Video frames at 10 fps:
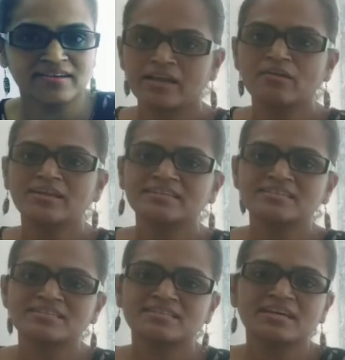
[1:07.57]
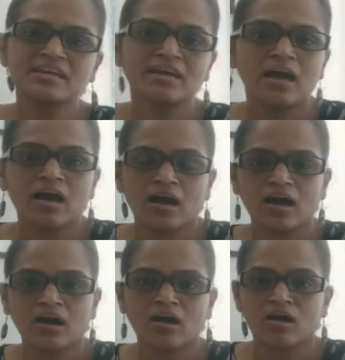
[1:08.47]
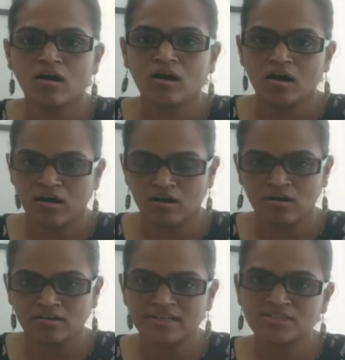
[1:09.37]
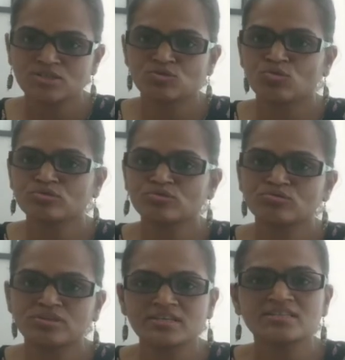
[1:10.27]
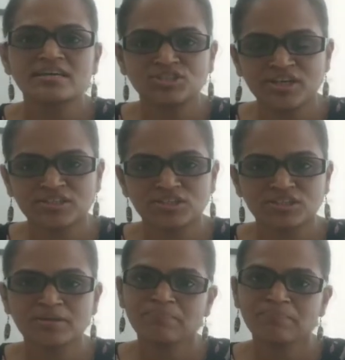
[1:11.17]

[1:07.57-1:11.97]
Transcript: Now let us see, let us go through these changes.